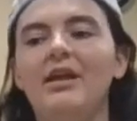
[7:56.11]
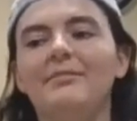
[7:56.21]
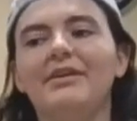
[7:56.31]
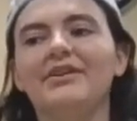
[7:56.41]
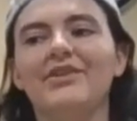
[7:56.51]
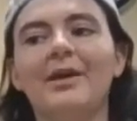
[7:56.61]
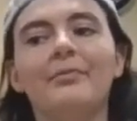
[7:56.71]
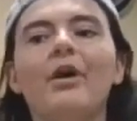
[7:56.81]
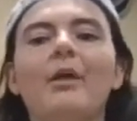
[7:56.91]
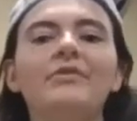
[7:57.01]
because I
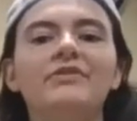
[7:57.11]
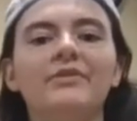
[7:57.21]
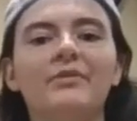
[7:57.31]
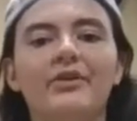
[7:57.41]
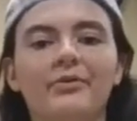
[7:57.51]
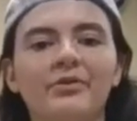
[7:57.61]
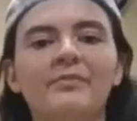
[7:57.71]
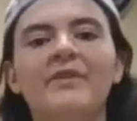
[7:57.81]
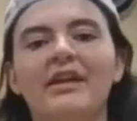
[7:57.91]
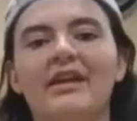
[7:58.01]
promise you, a
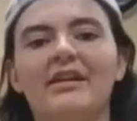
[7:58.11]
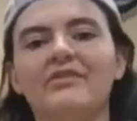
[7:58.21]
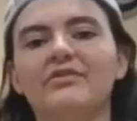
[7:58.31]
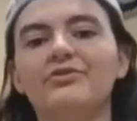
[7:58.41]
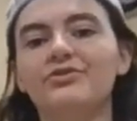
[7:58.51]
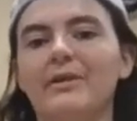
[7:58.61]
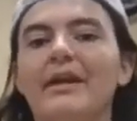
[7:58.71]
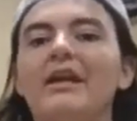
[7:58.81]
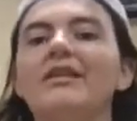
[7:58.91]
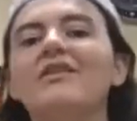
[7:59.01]
group that has
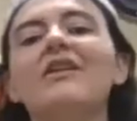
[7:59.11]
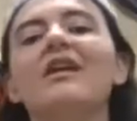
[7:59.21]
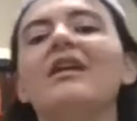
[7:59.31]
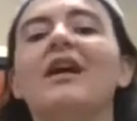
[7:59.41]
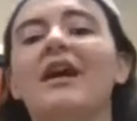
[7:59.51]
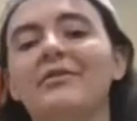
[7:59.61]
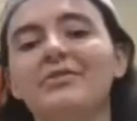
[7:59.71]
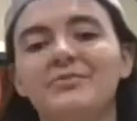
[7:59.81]
trained in Irish